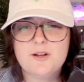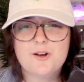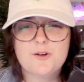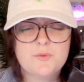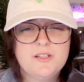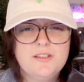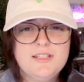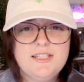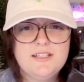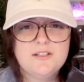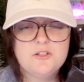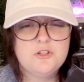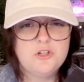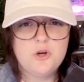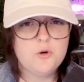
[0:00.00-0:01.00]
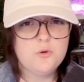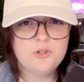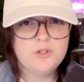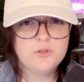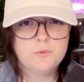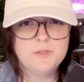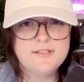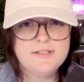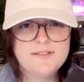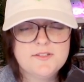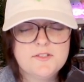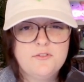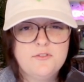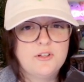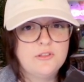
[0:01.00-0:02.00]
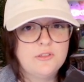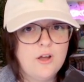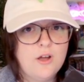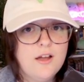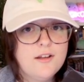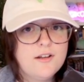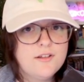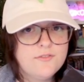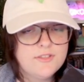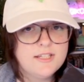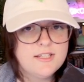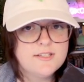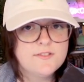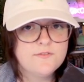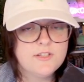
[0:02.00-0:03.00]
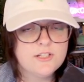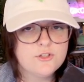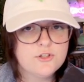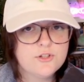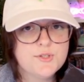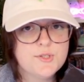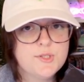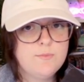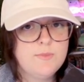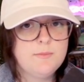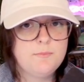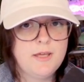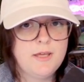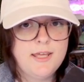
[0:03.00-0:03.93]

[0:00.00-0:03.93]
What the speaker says: there are really no good reasons for a lot of these features to be